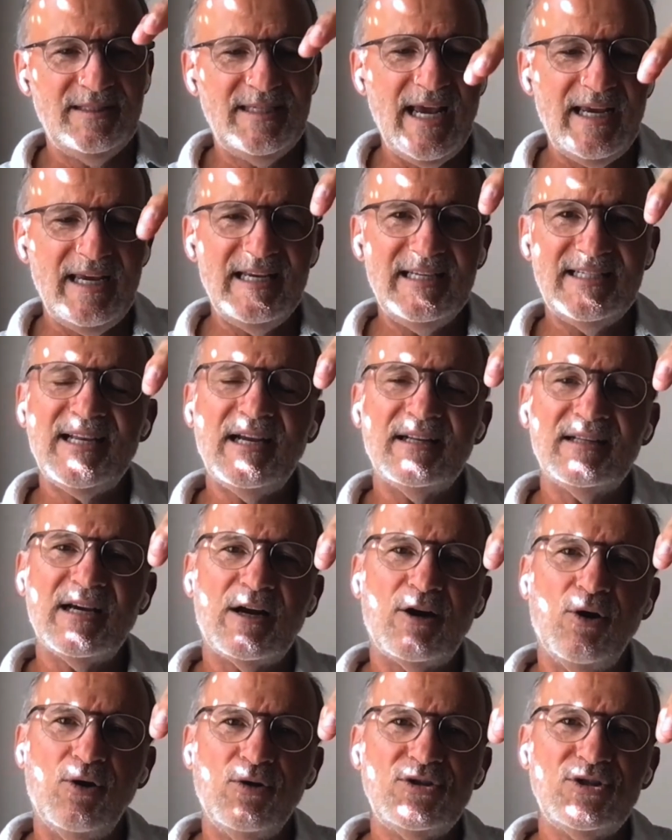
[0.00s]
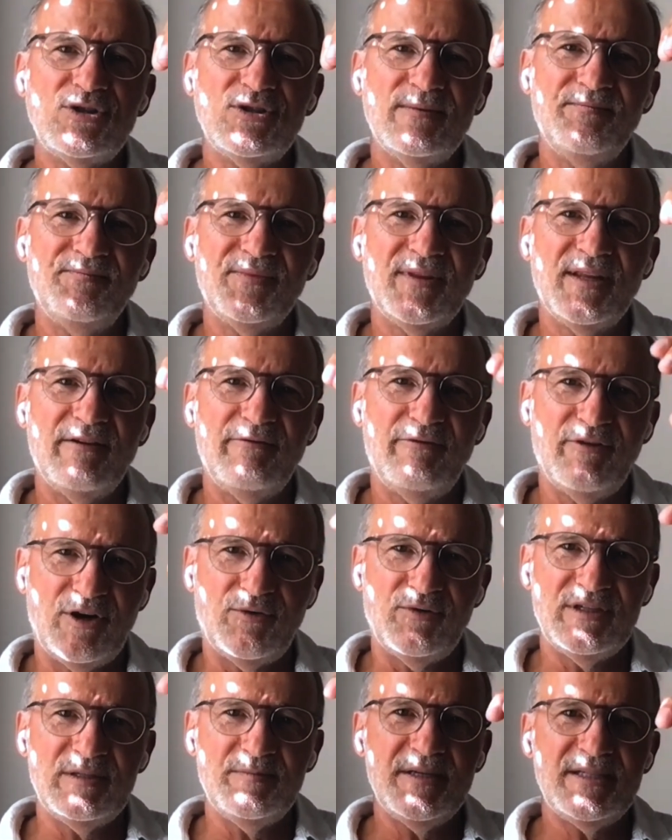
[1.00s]
taking Santa Claus for
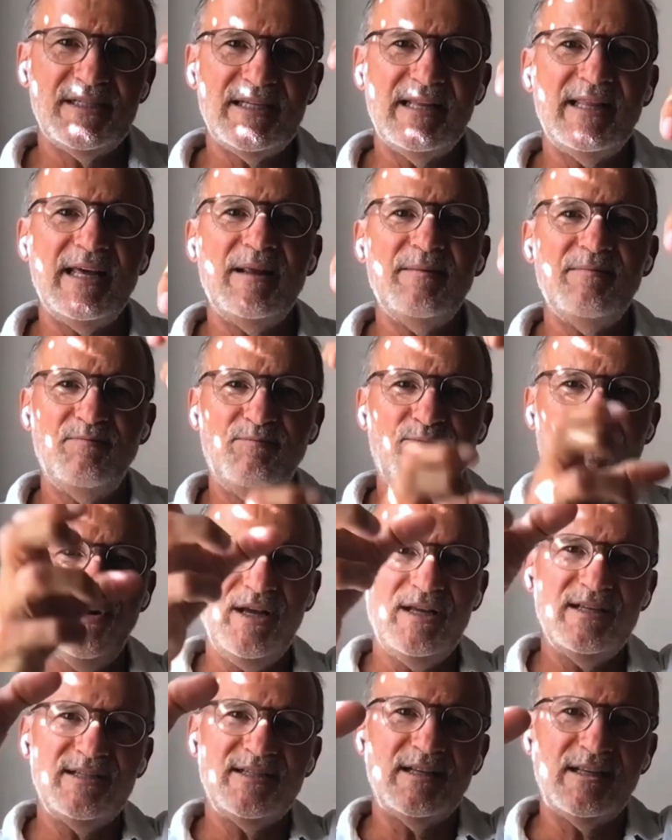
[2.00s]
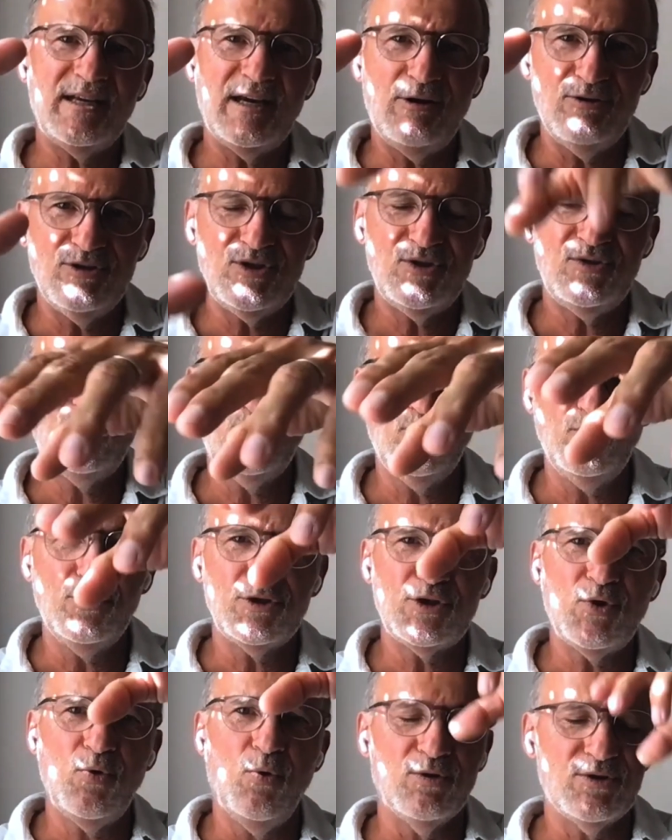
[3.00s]
Christmas and then putting the Santa Claus to
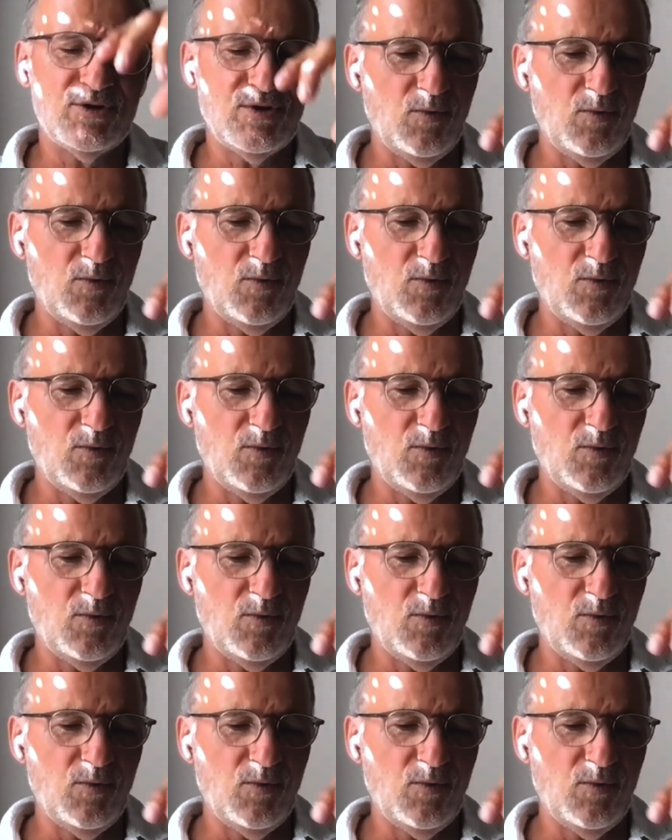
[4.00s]
the school.